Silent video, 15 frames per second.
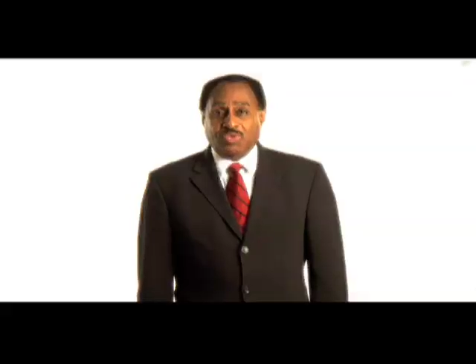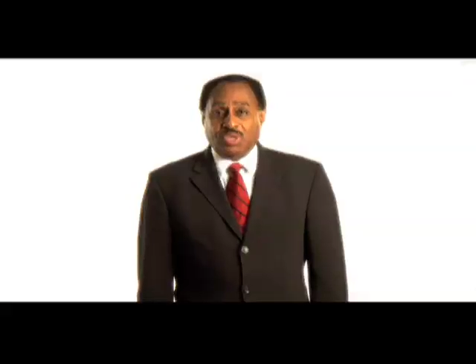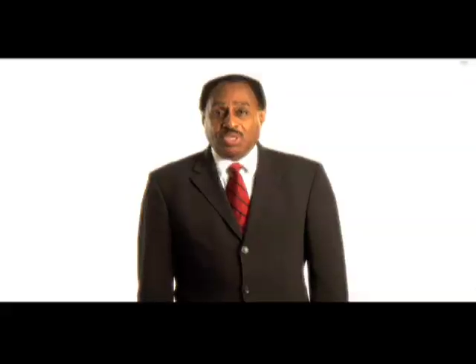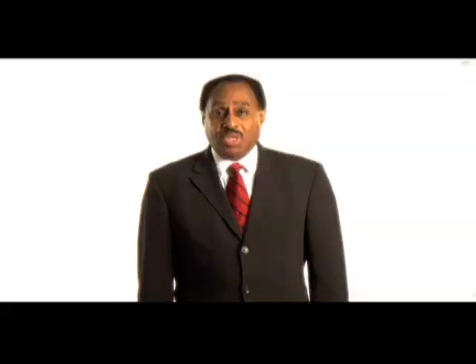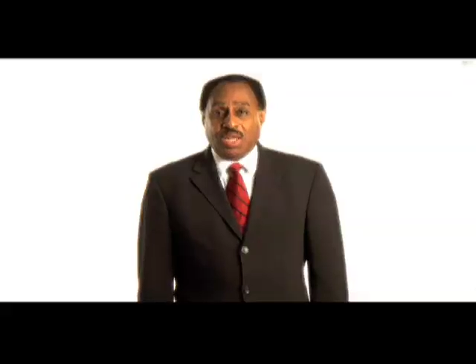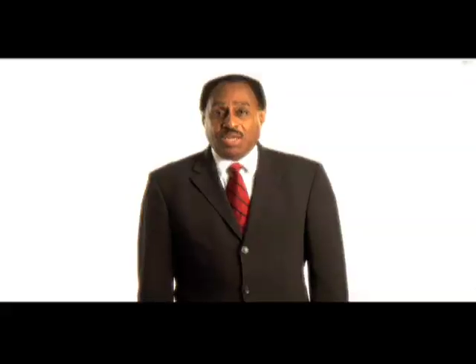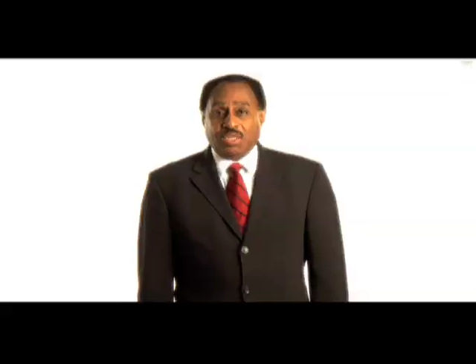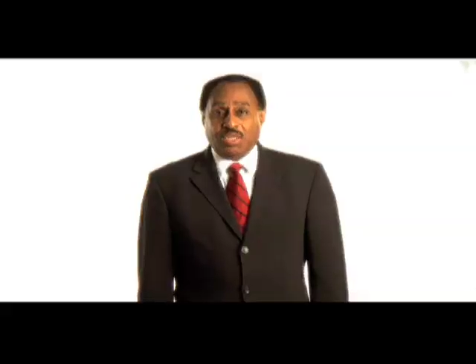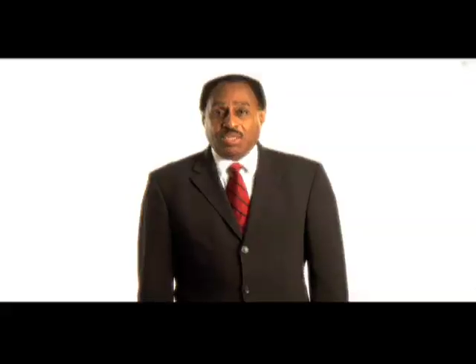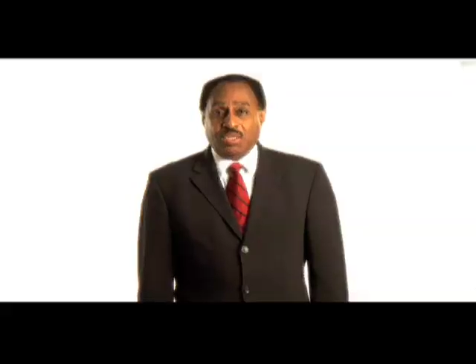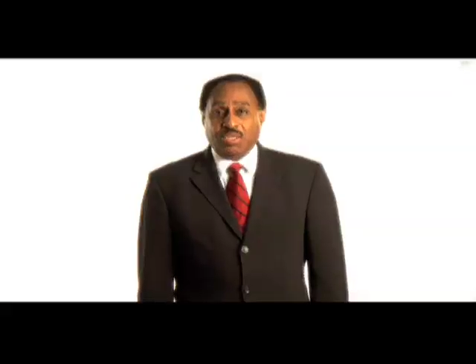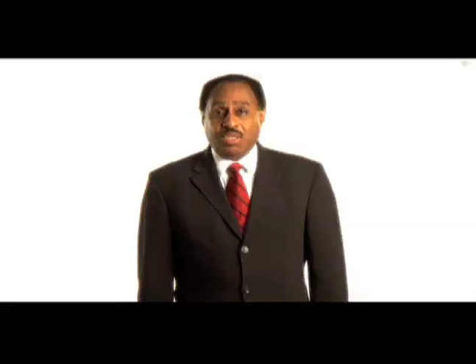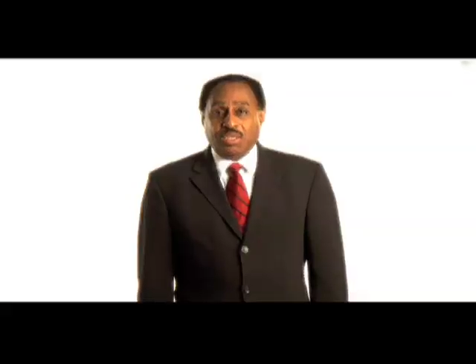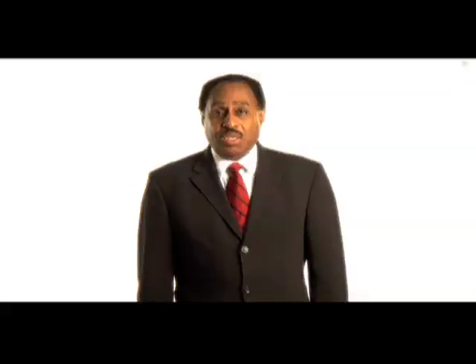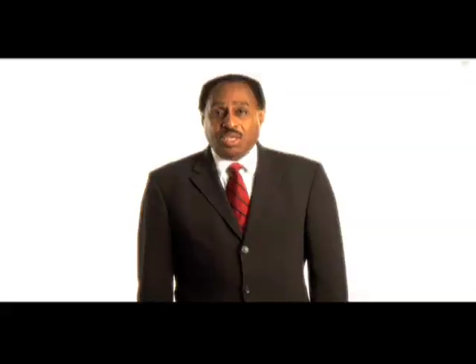Connecticut
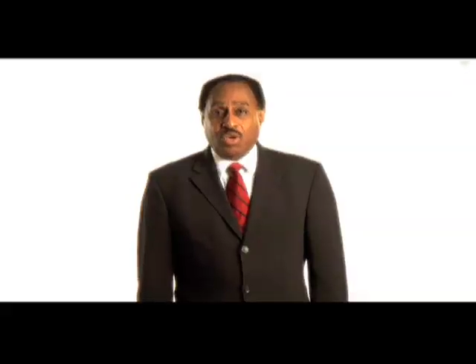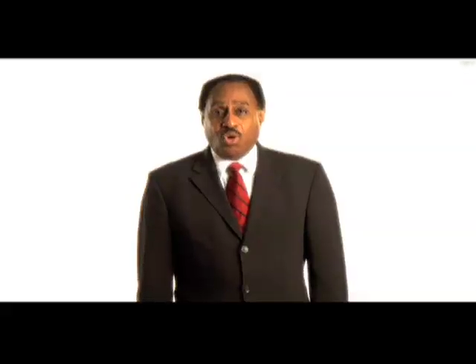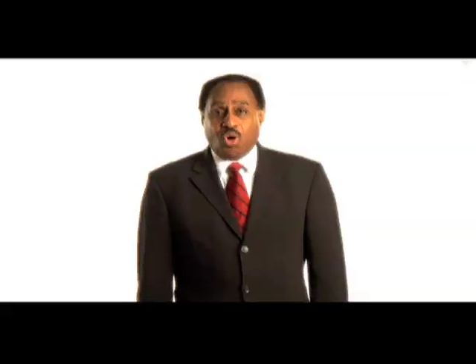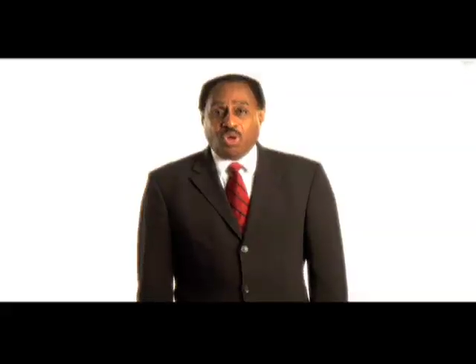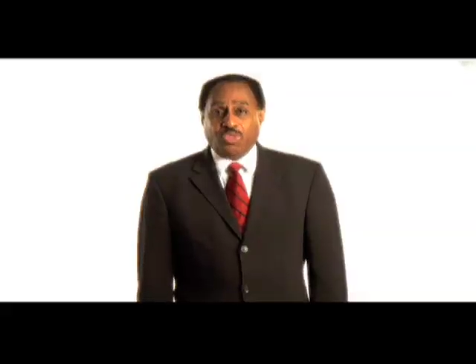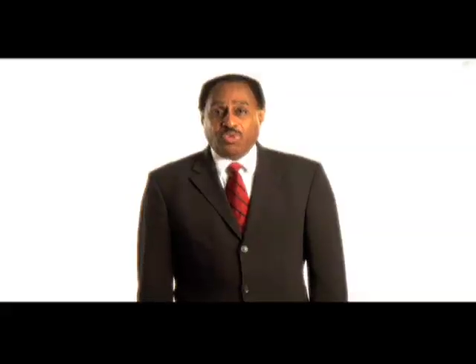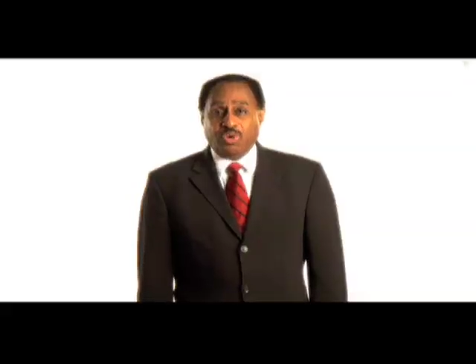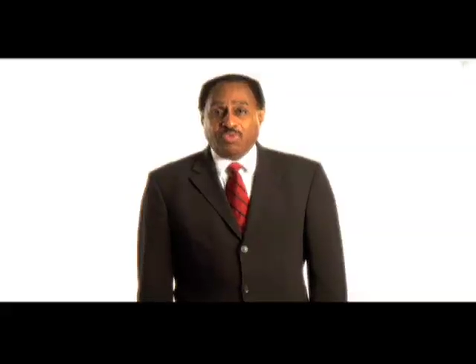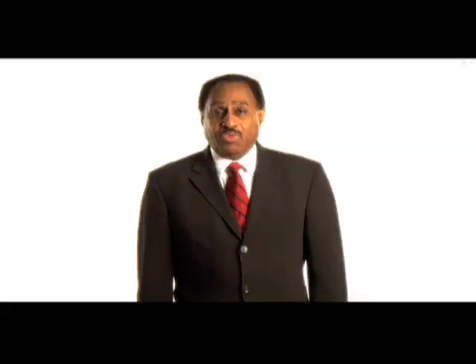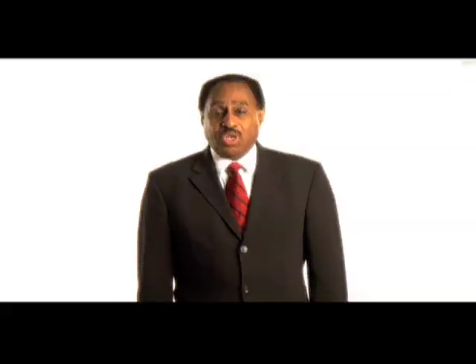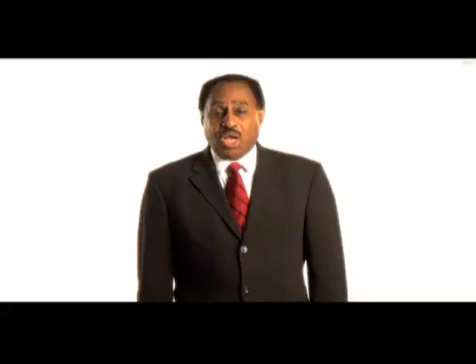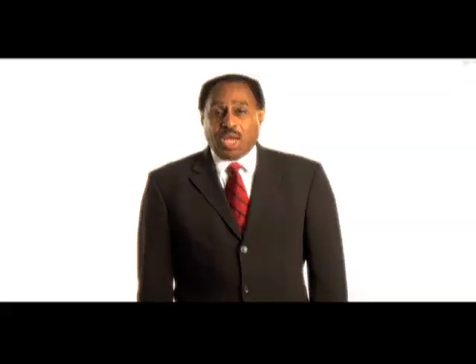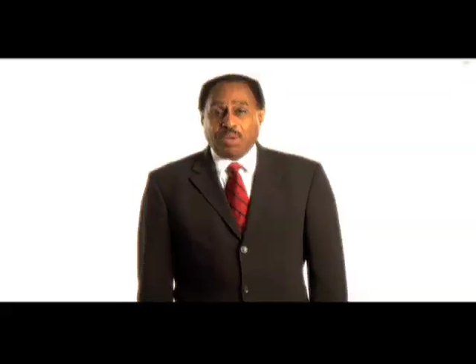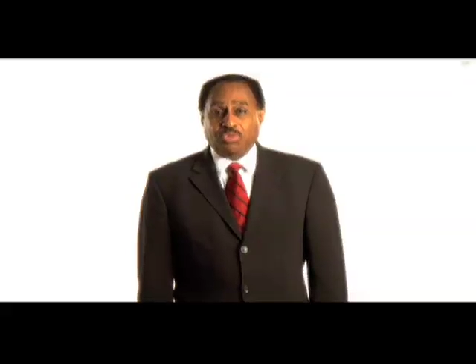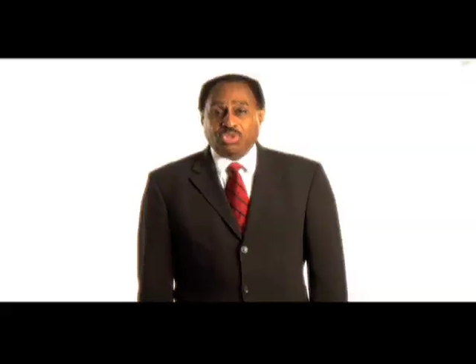and author of
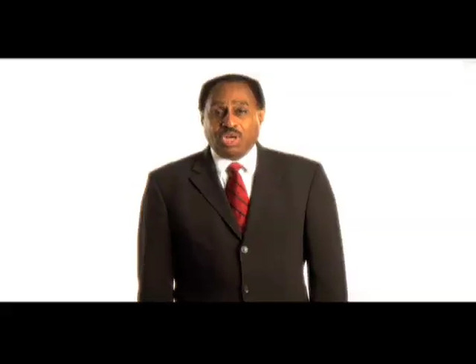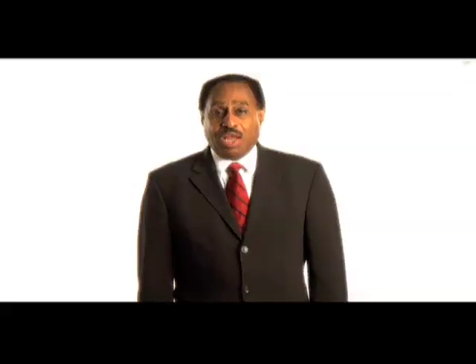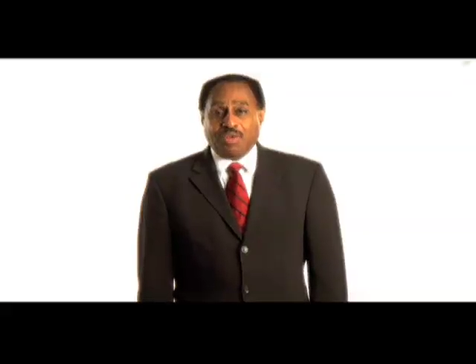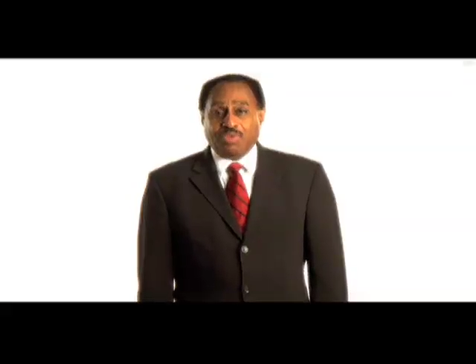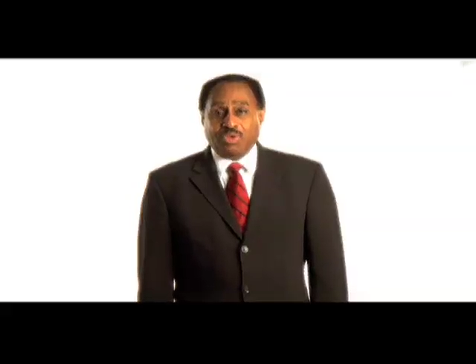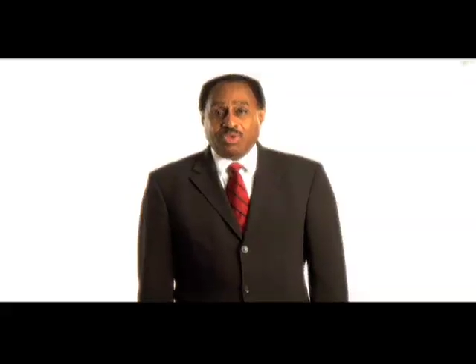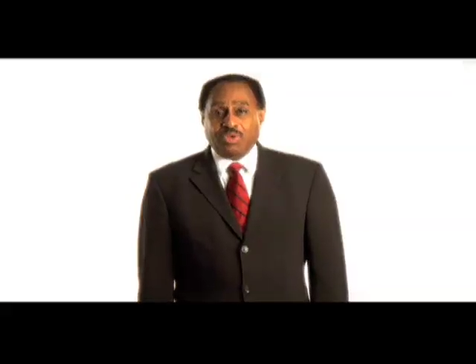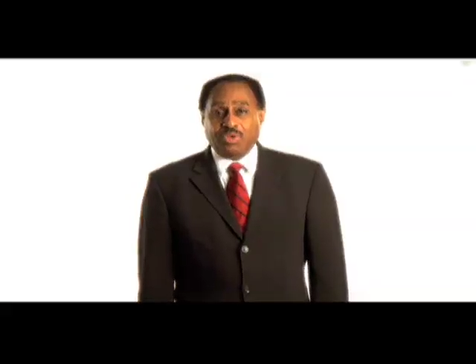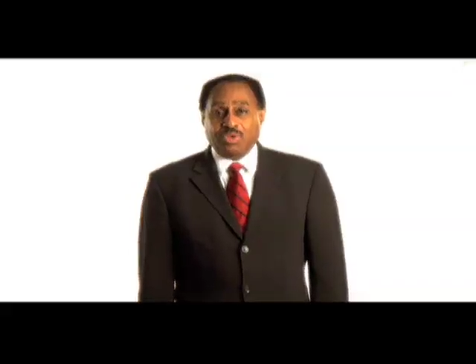Time Traveler.